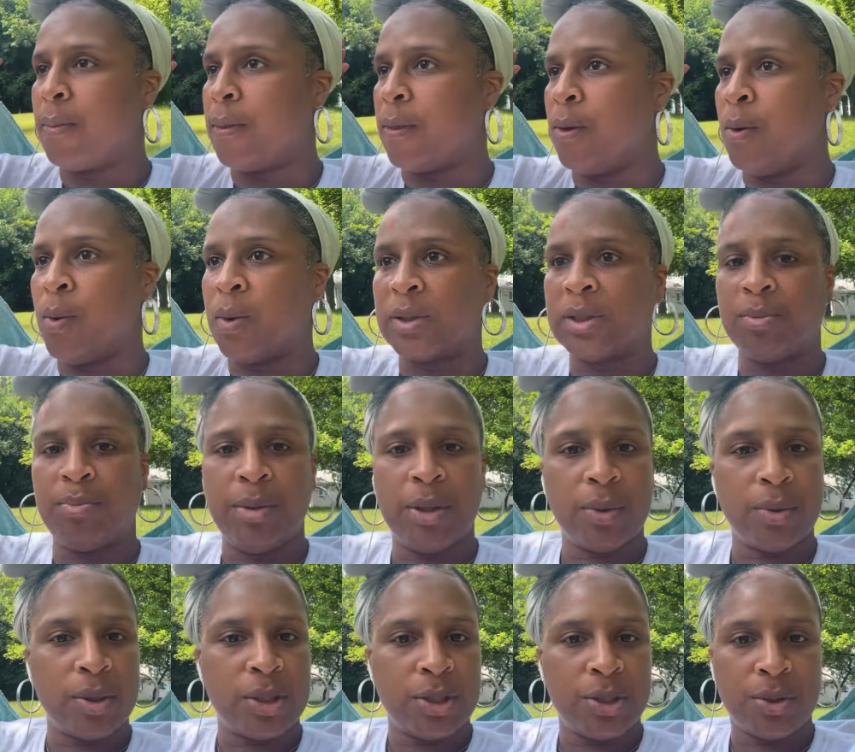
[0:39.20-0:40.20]
your
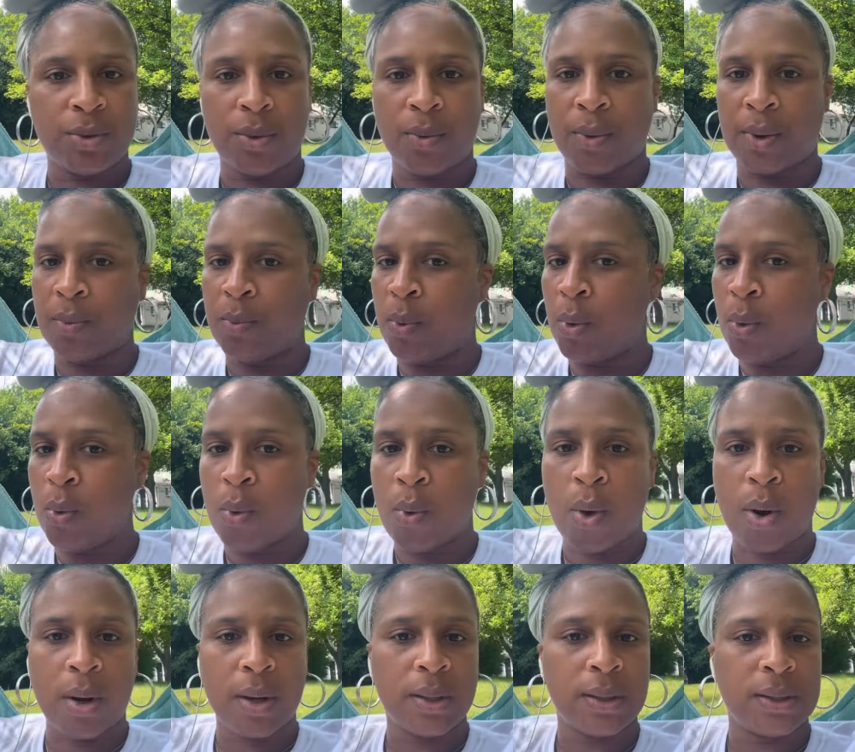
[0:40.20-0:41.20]
spiritual
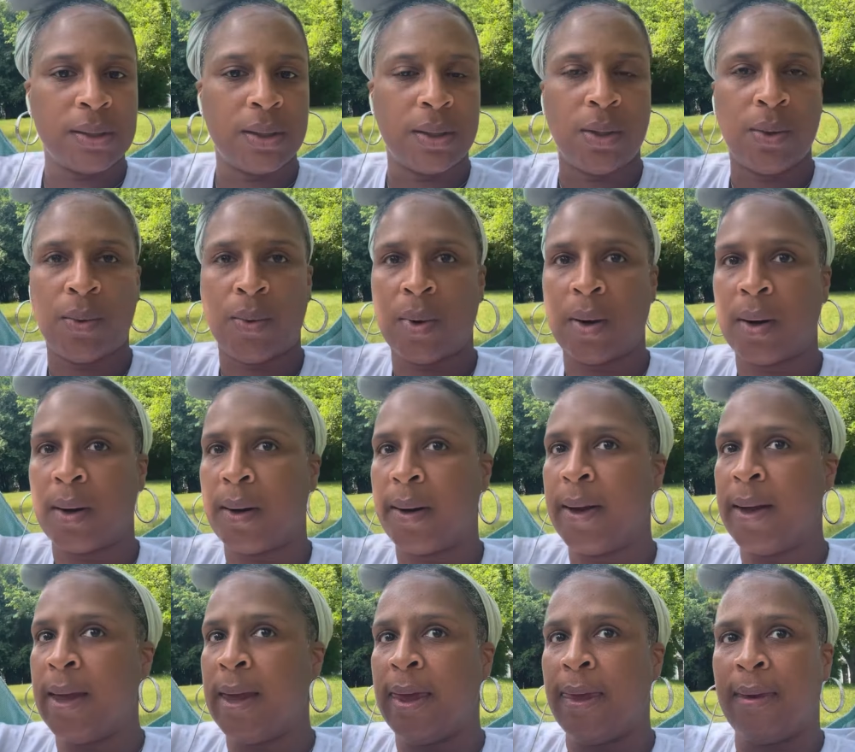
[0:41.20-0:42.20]
rewards, your
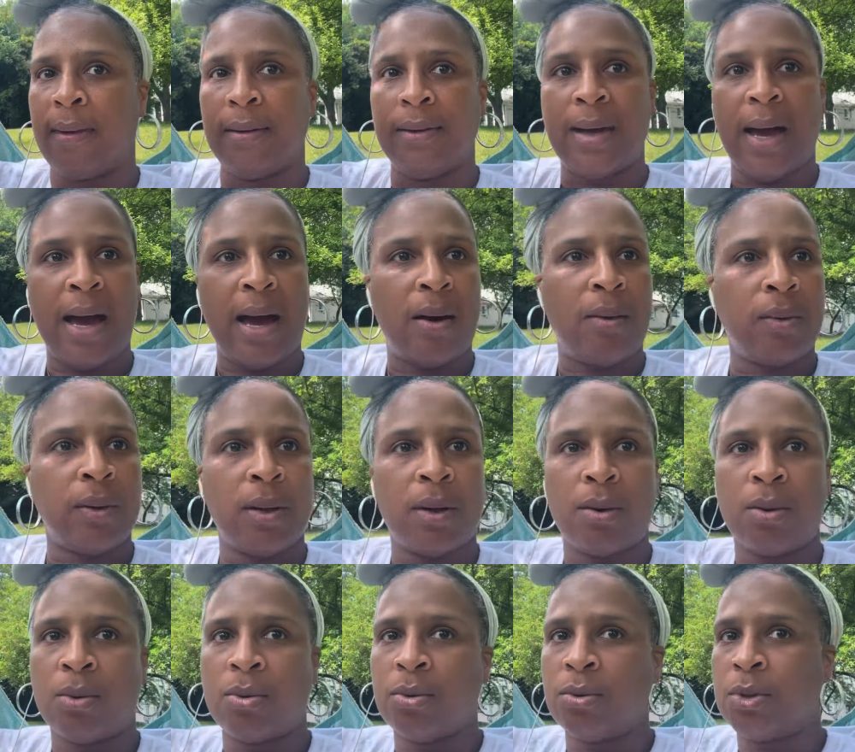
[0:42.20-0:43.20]

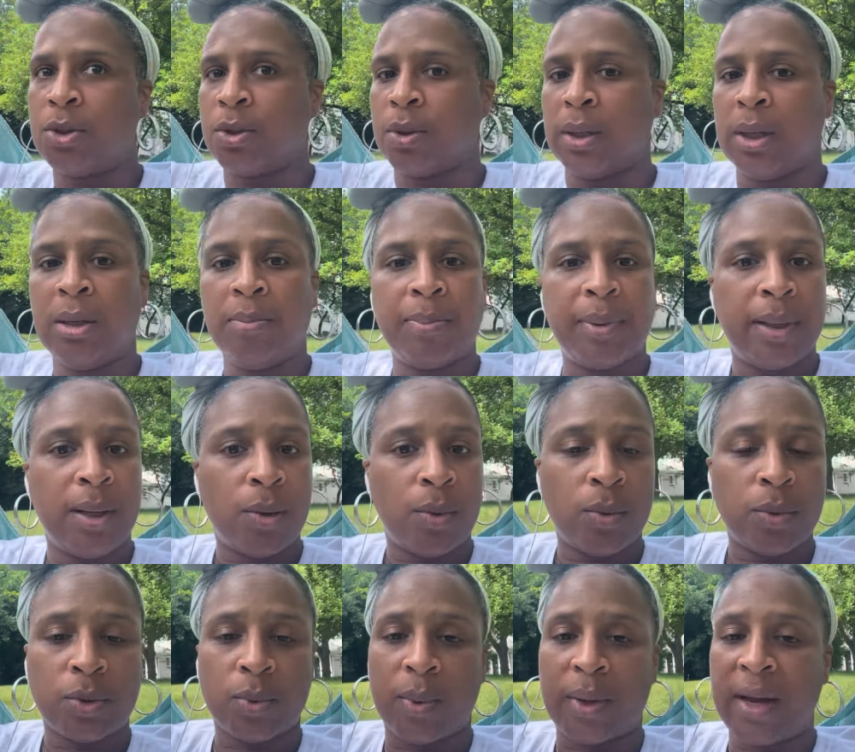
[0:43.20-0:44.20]
downloads, your
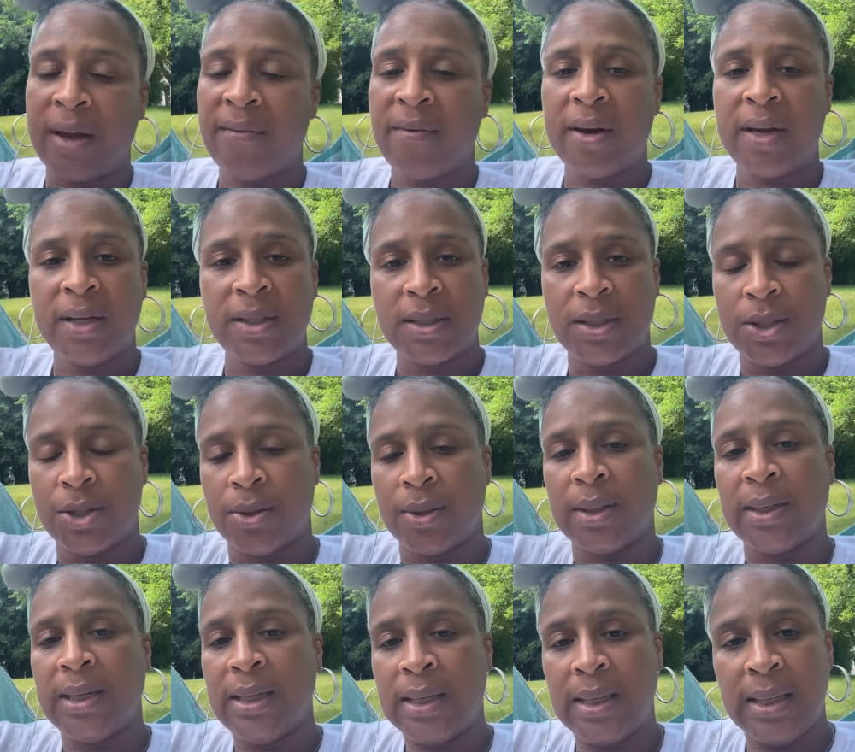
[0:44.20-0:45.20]
uploads, whatever it is that you're
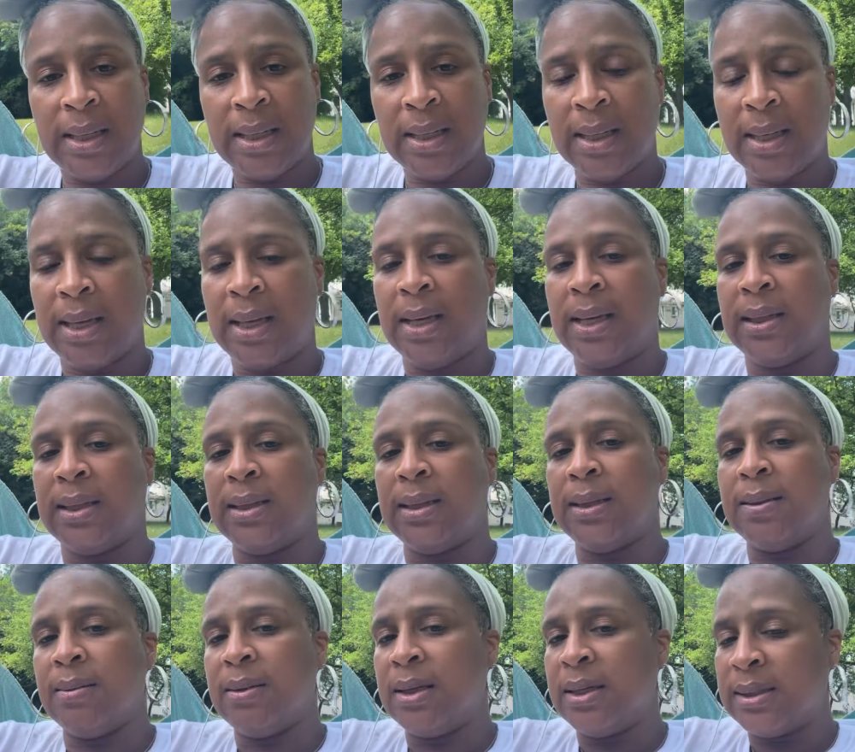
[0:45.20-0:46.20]
getting.
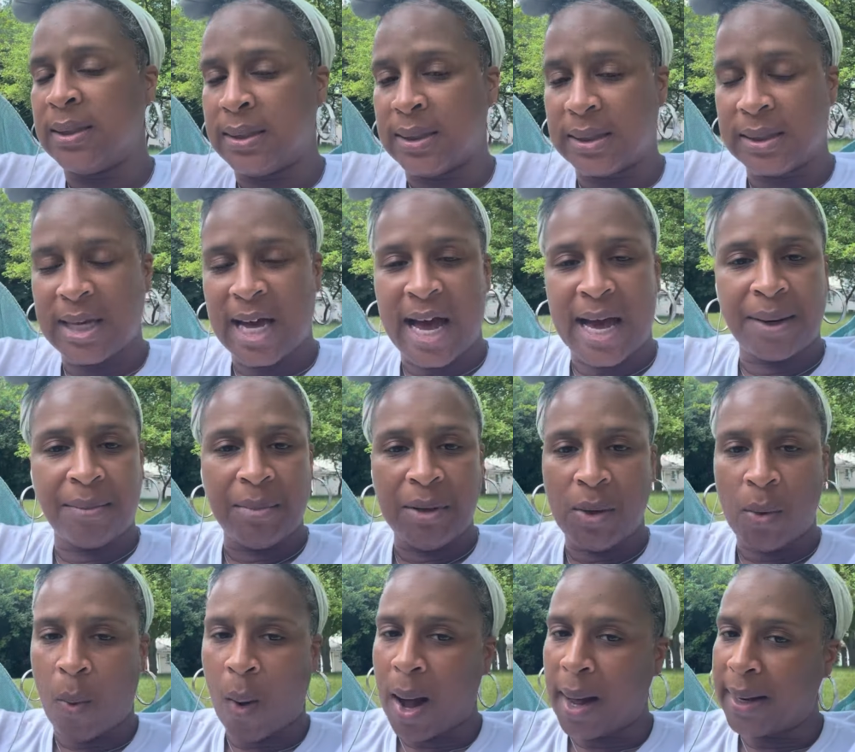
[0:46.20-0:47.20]
This is a time to be
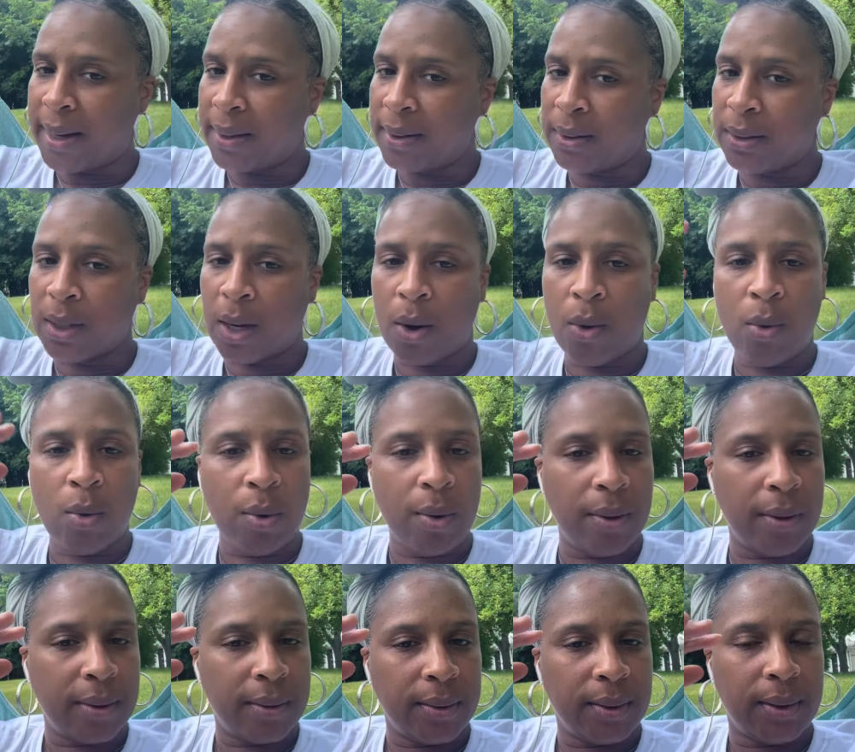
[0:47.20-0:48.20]
quiet. Don't
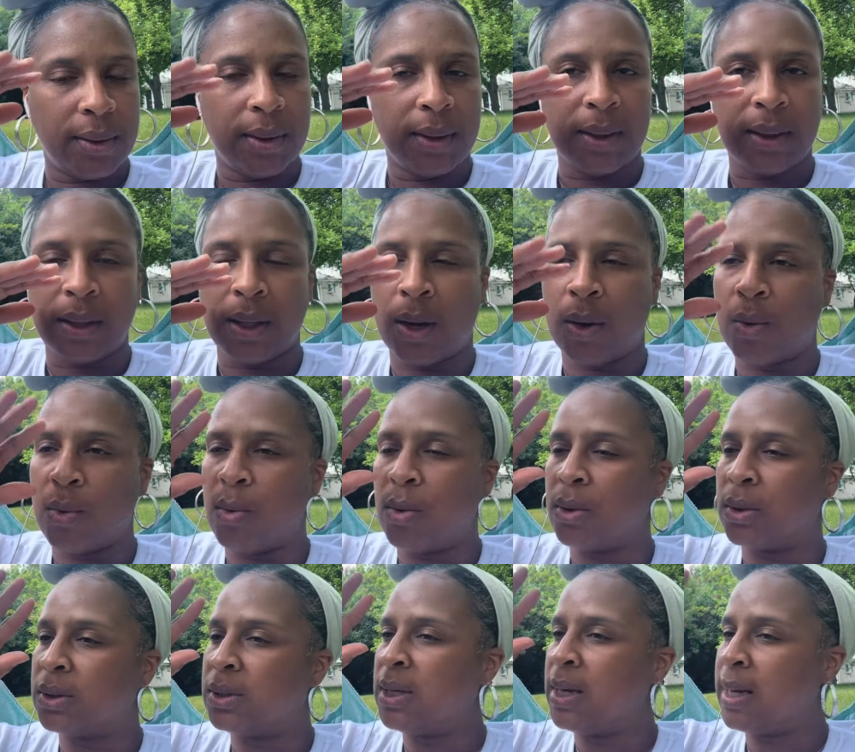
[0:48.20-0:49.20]
go
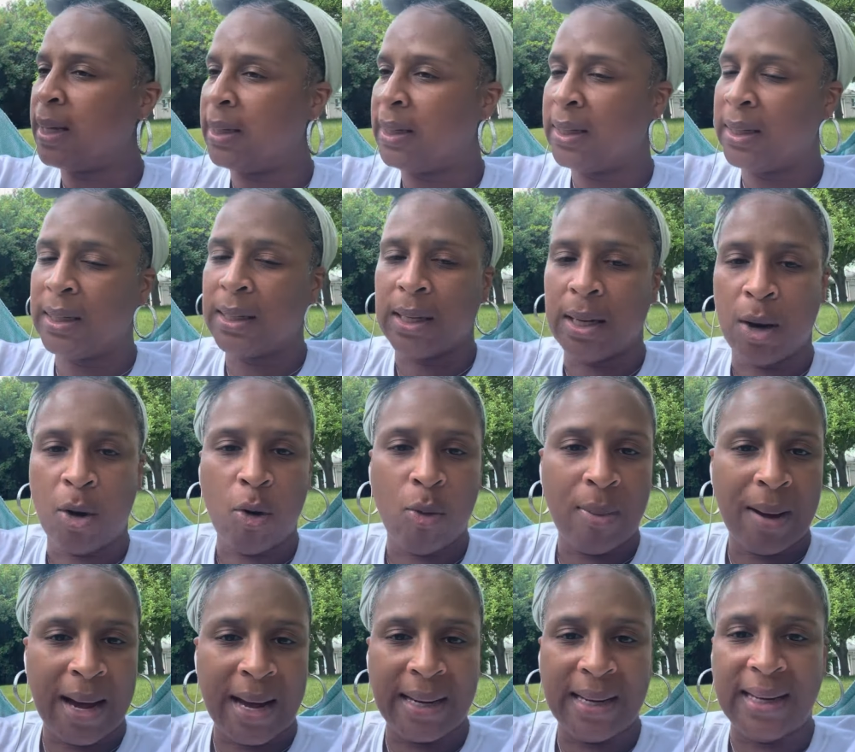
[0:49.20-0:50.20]
telling
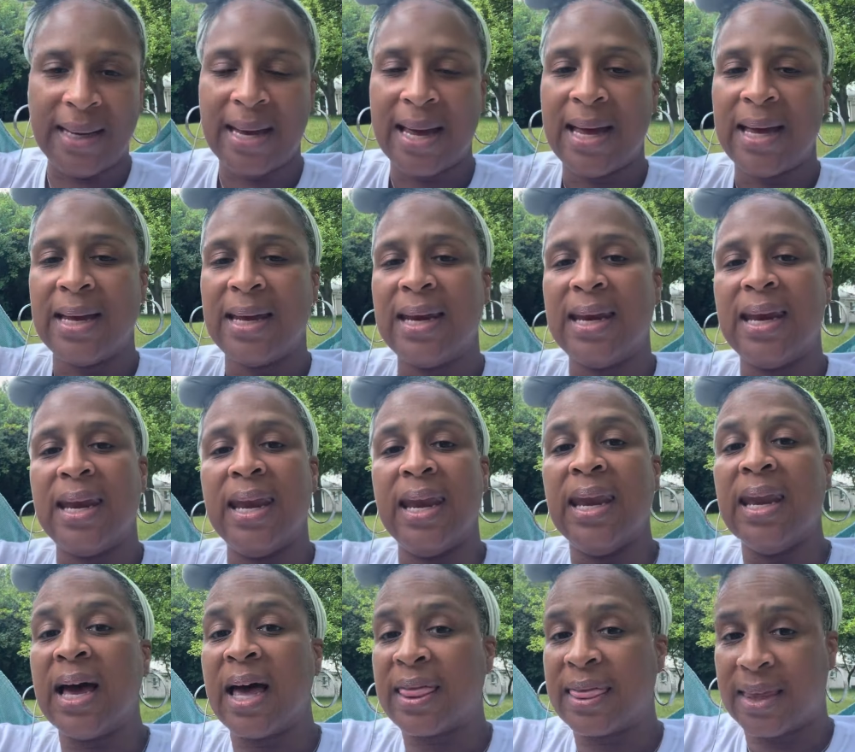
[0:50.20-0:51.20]
nobody
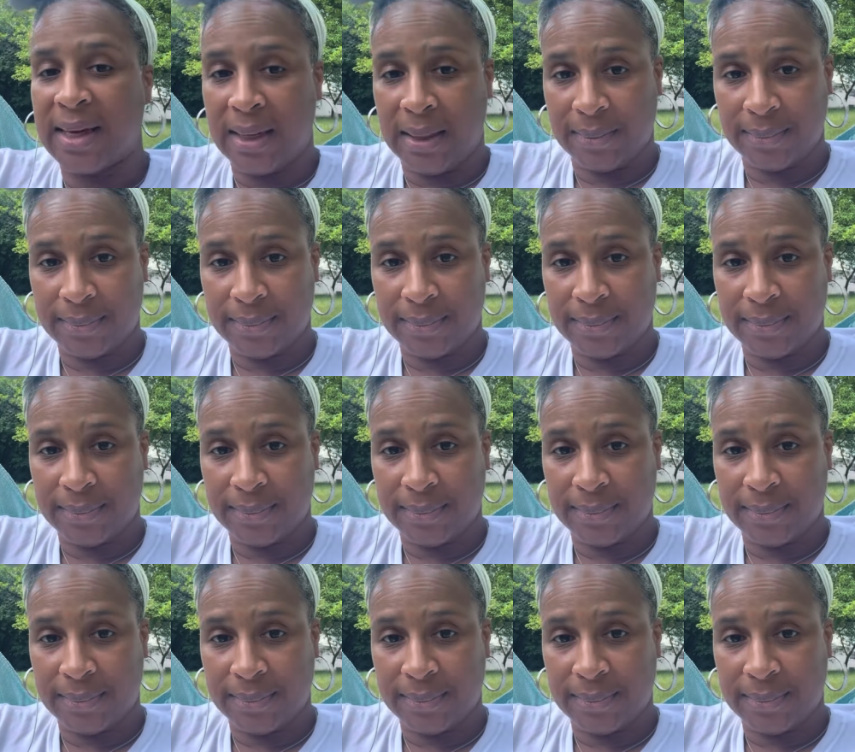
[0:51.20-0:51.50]
nothing.